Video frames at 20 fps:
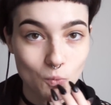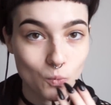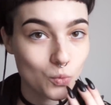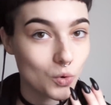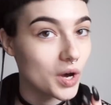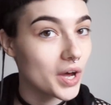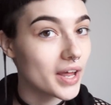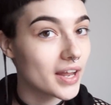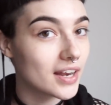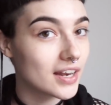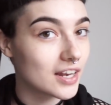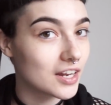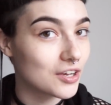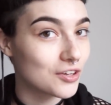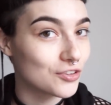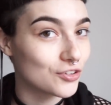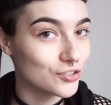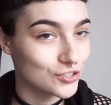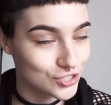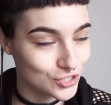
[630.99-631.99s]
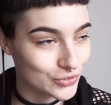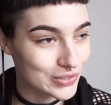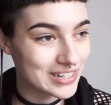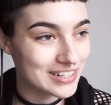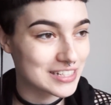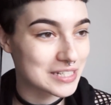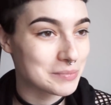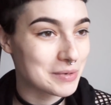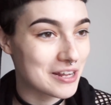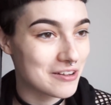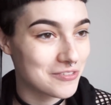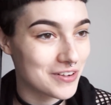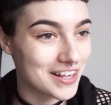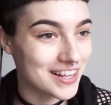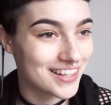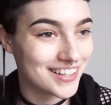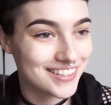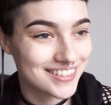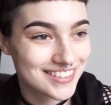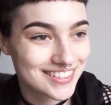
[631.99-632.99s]
what they're doing to my
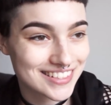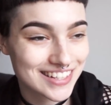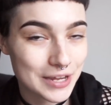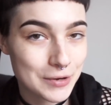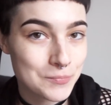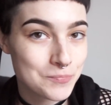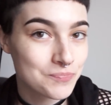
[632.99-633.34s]
face.